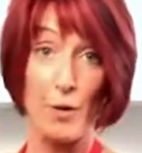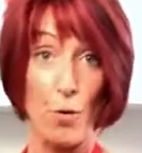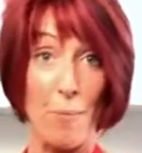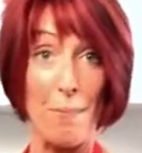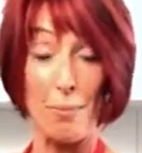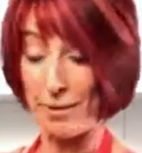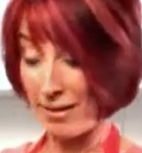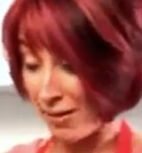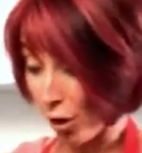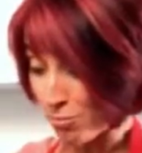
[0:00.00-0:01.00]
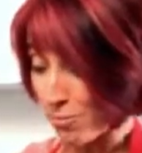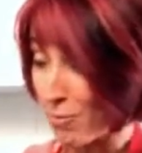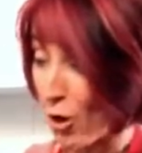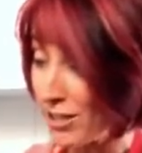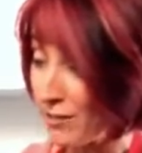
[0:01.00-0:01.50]
Remembering that the
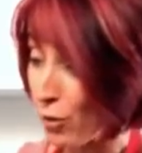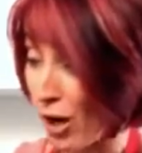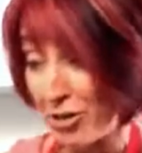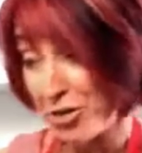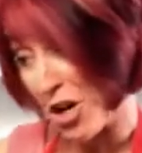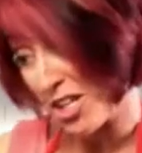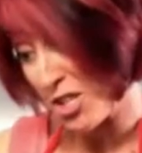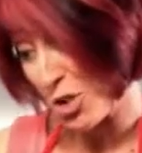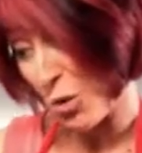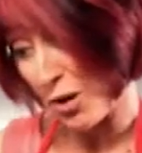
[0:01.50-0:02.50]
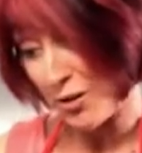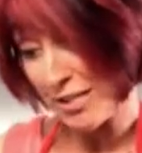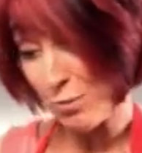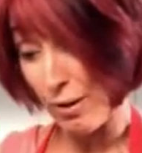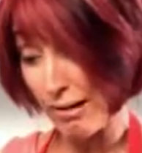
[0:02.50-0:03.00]
Optimum 9400, 9200
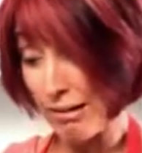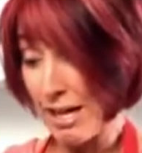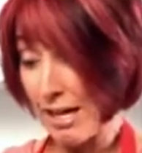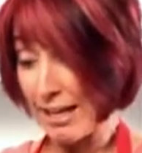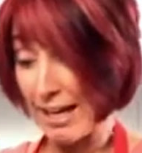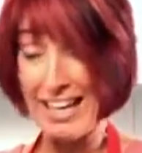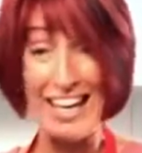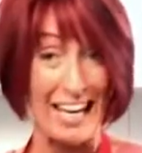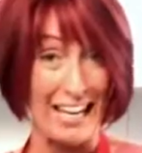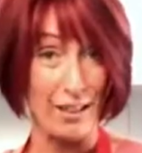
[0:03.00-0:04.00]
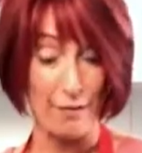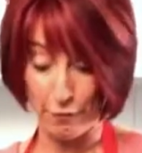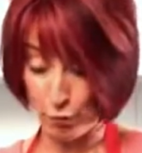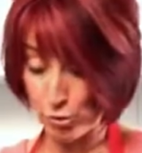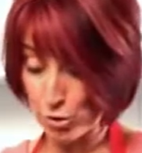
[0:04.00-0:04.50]
as well can heat the food.